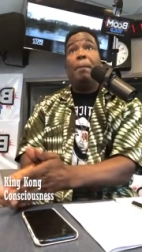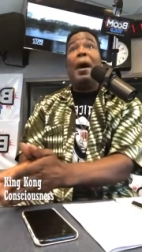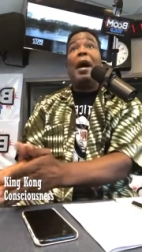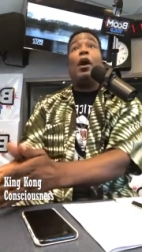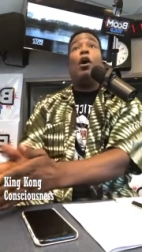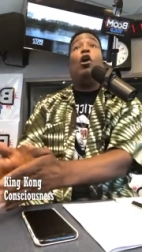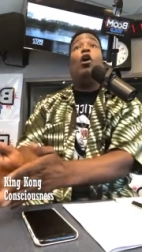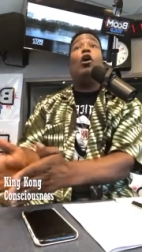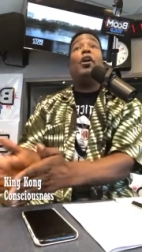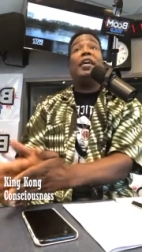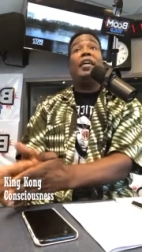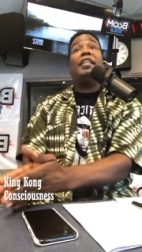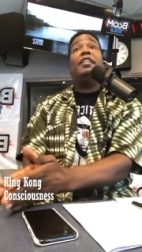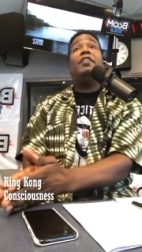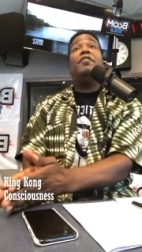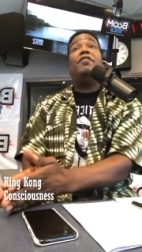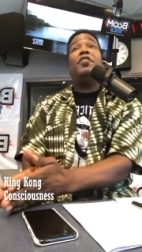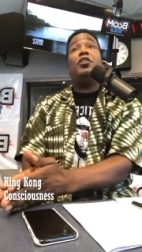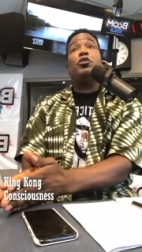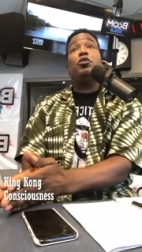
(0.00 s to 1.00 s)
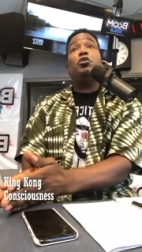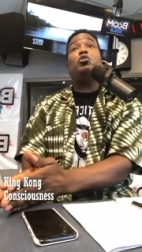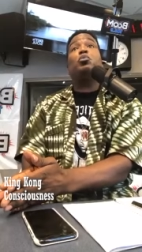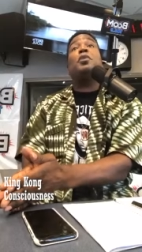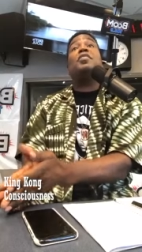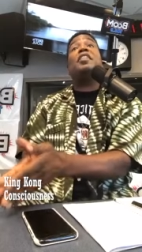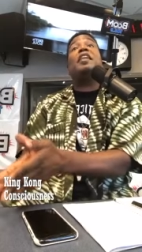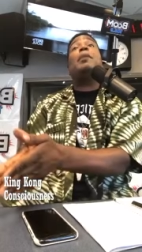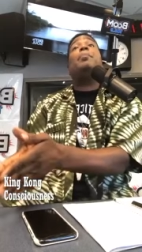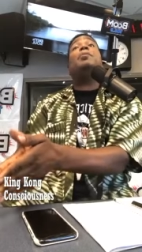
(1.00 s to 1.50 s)
by all individuals
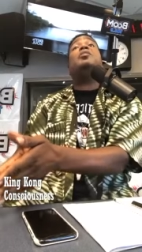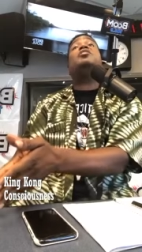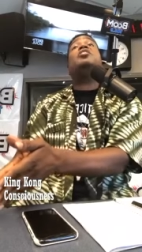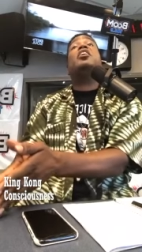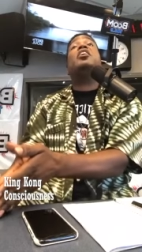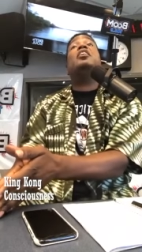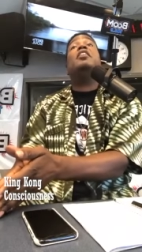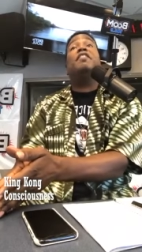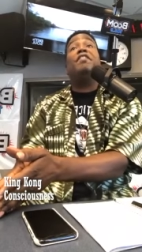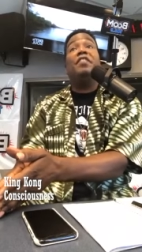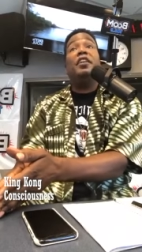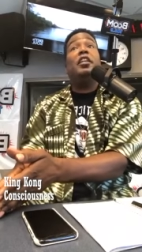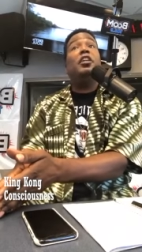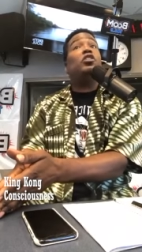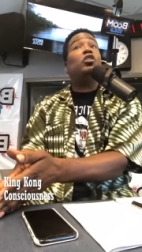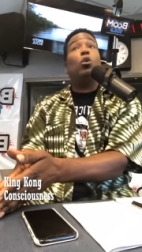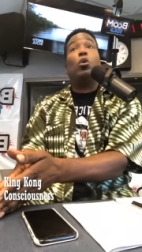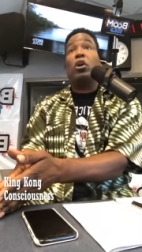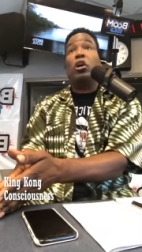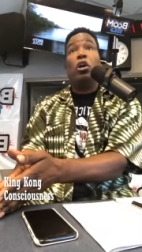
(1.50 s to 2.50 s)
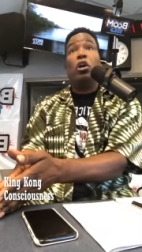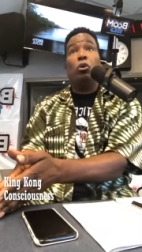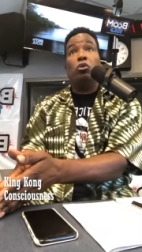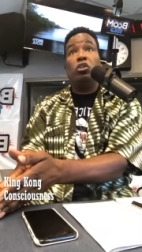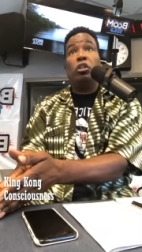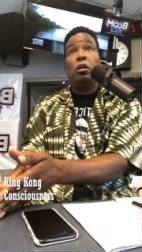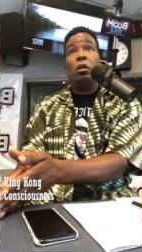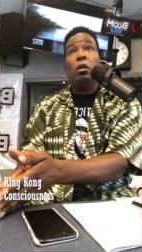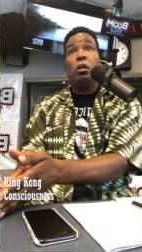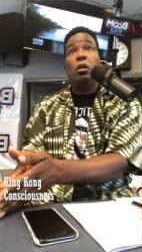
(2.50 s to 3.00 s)
within a particular village or
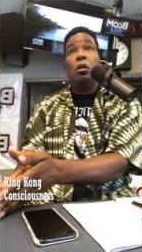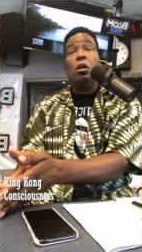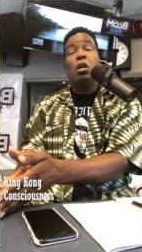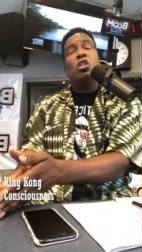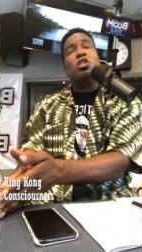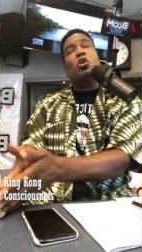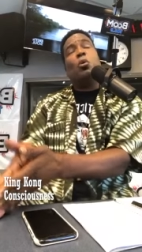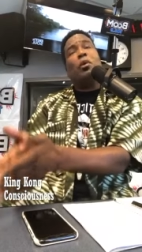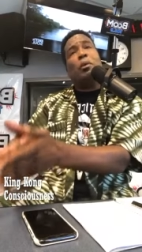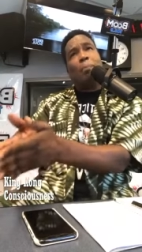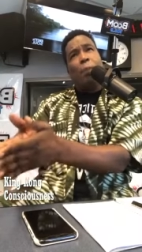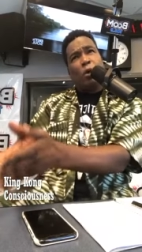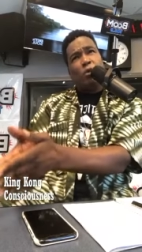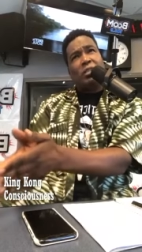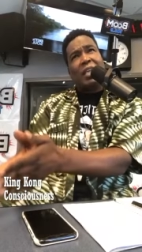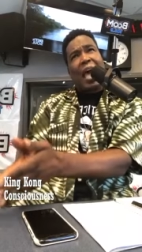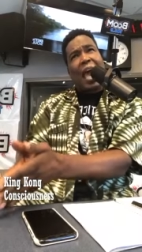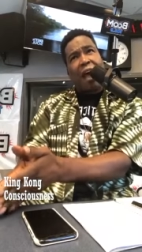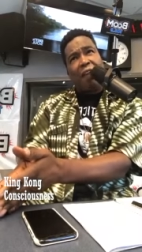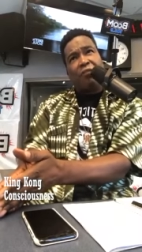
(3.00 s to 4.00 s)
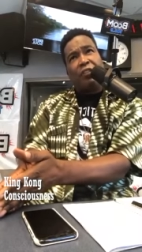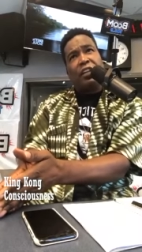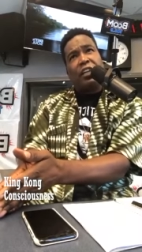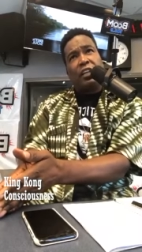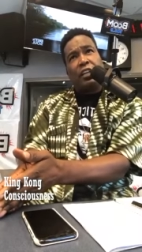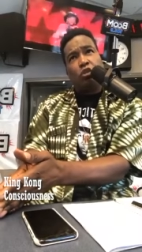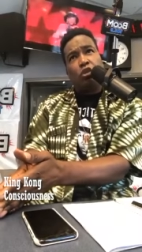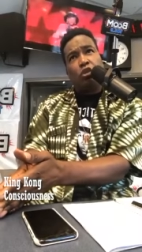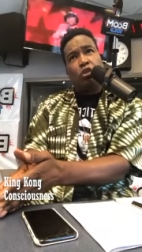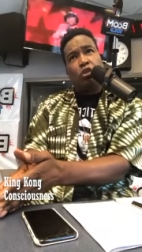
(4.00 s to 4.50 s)
culture. So in most
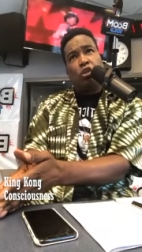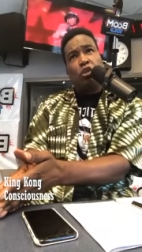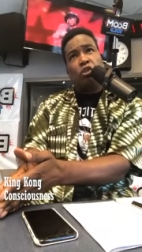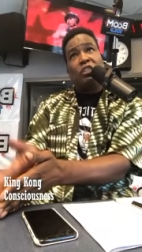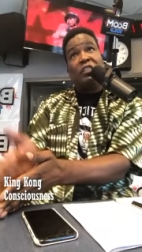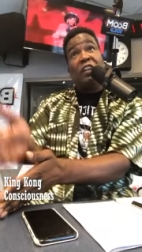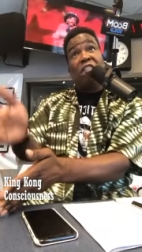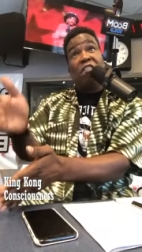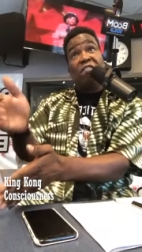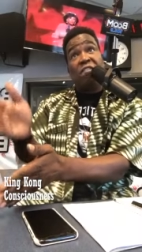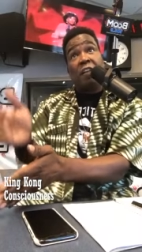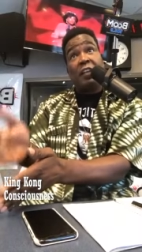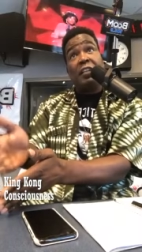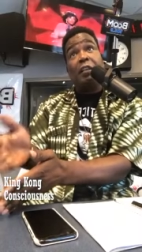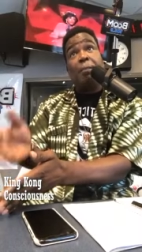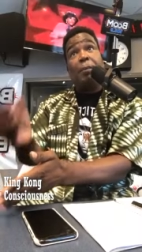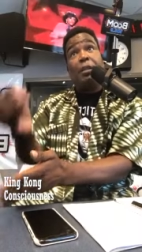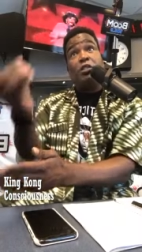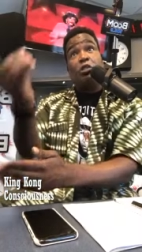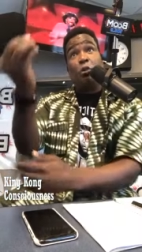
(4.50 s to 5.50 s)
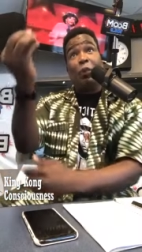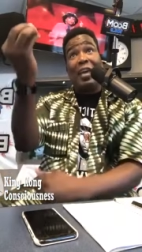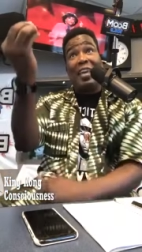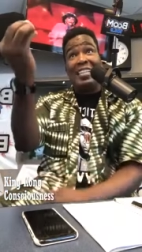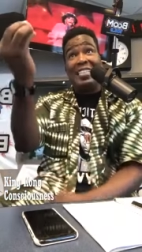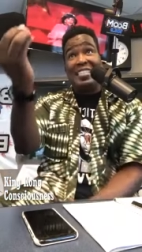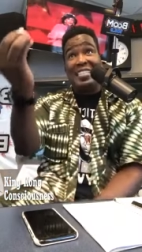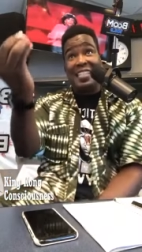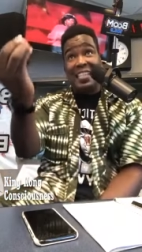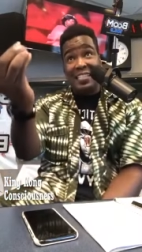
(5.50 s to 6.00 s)
African cultures, the fundamental
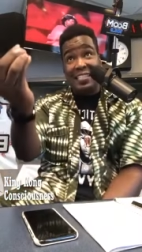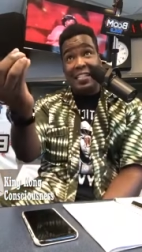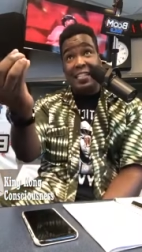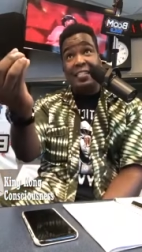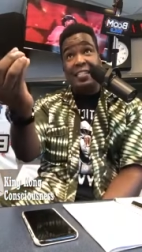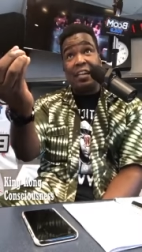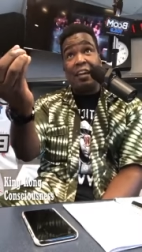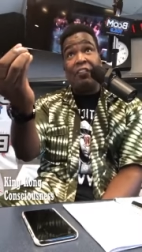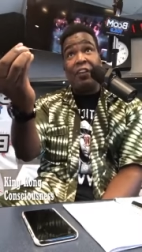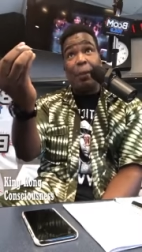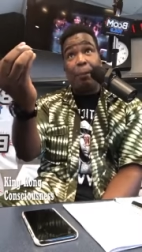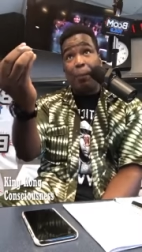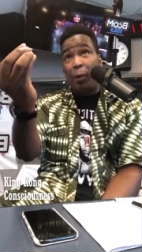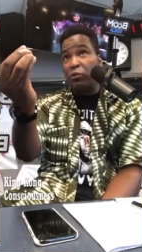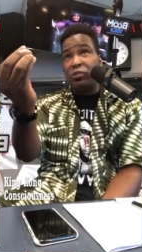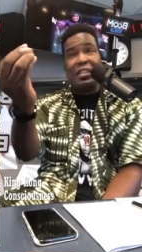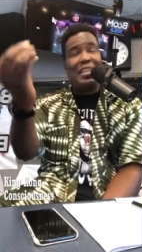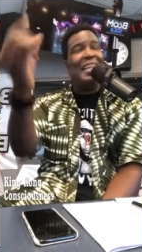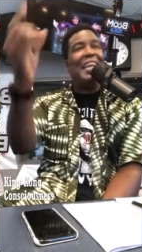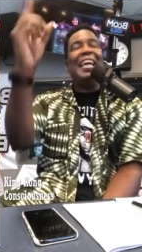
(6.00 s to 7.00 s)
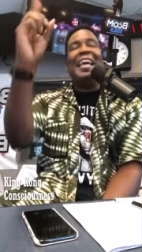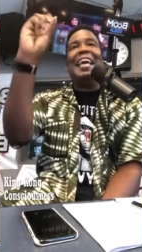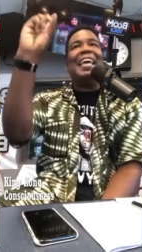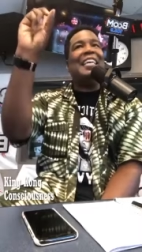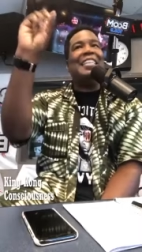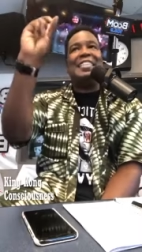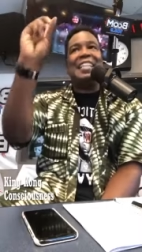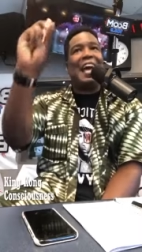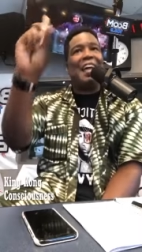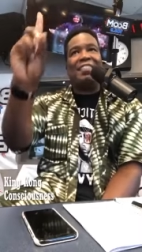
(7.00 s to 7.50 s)
existence of a person
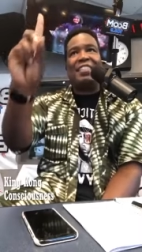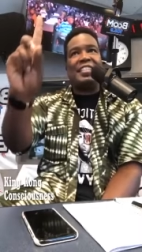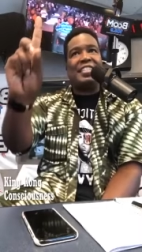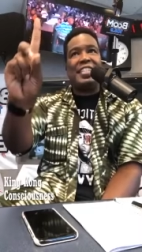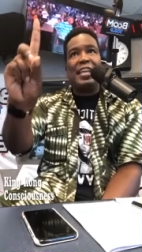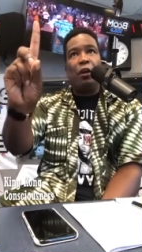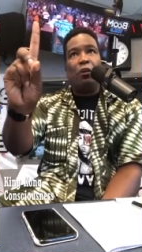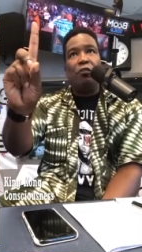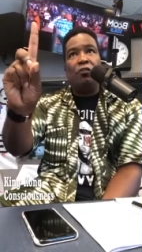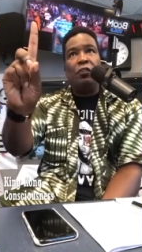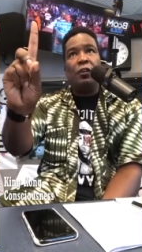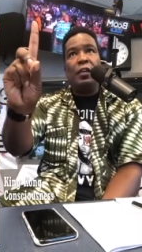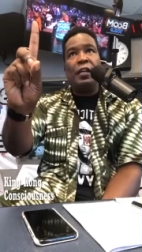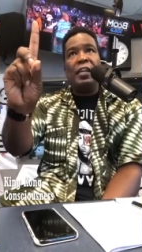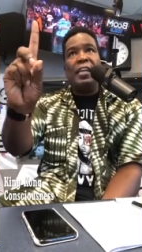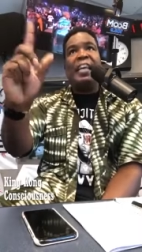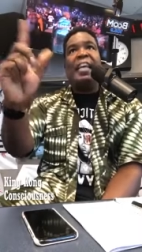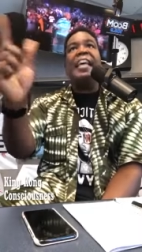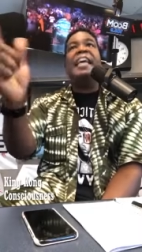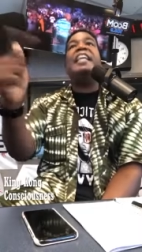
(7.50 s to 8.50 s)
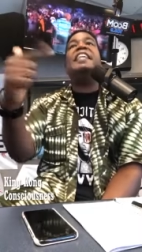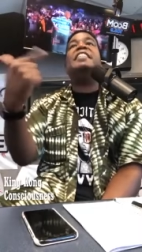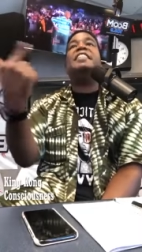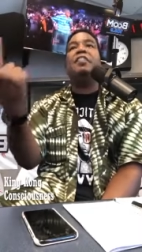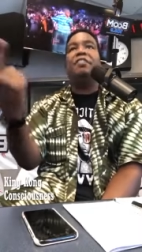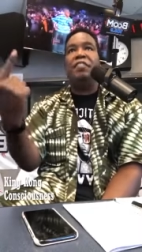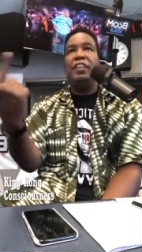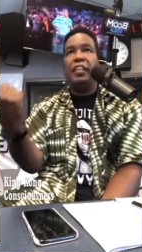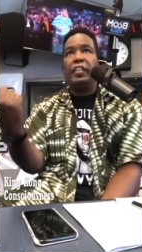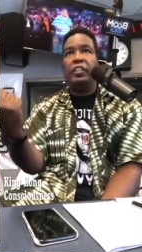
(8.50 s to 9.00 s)
is not the self, it
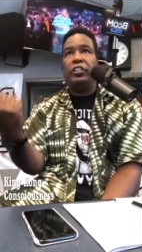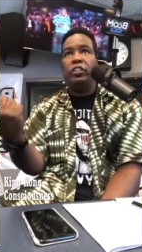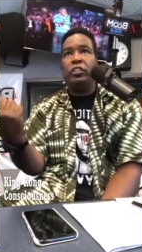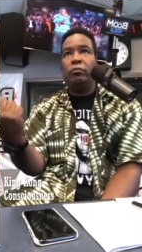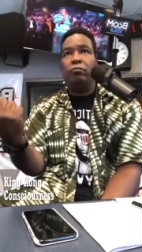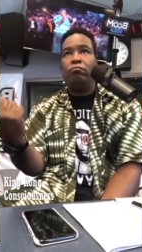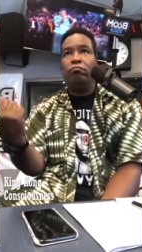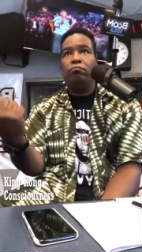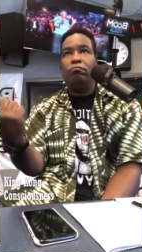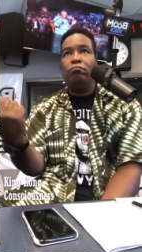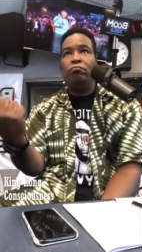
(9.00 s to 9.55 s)
is the village.